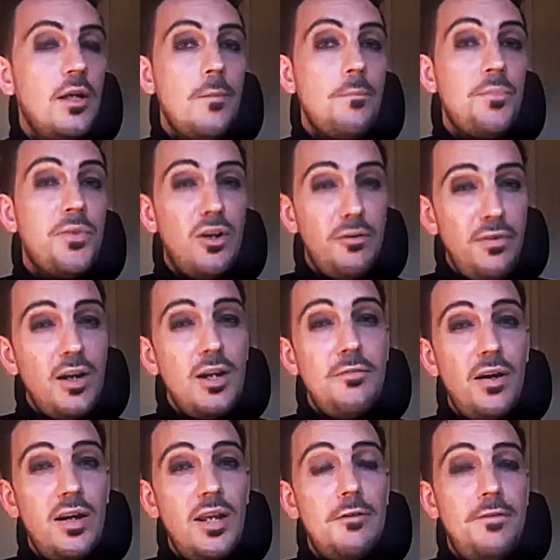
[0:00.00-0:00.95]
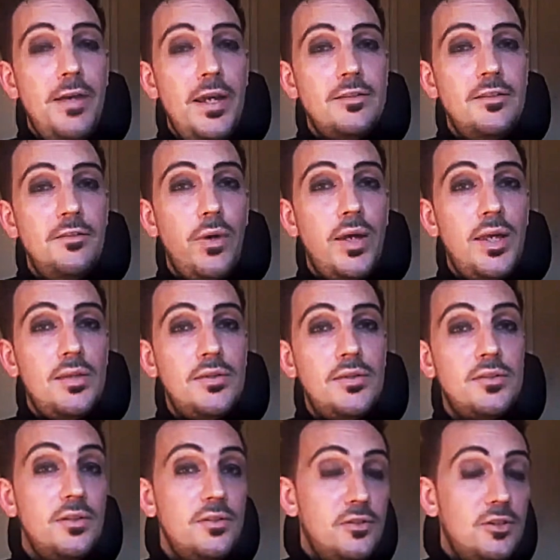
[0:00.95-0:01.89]
there are very, very effective ways
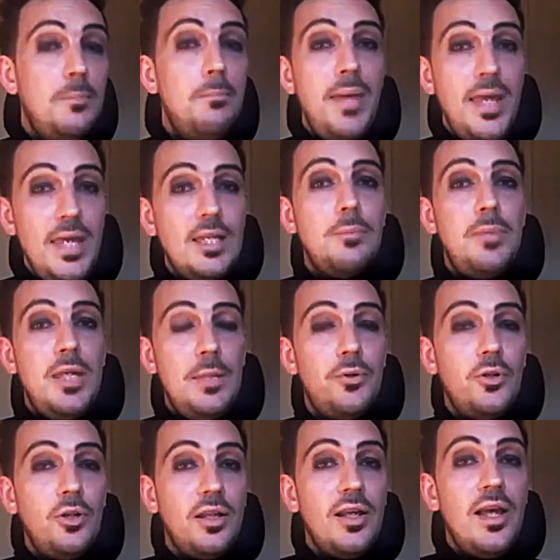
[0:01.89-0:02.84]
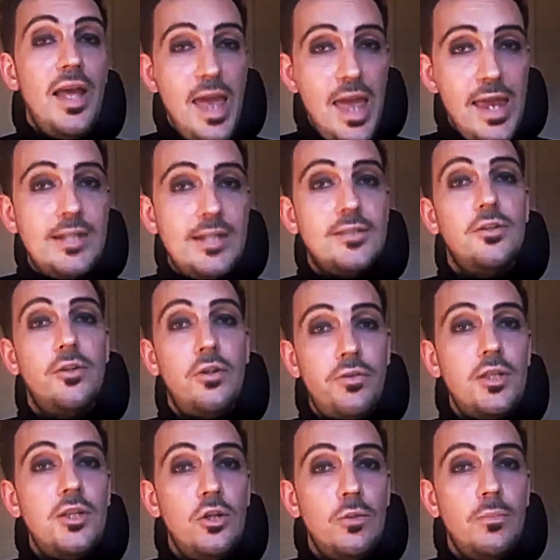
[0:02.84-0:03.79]
to make people hate other
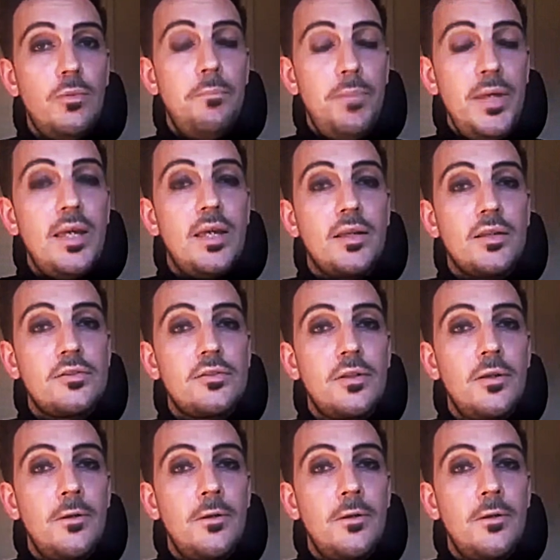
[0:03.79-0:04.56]
human beings.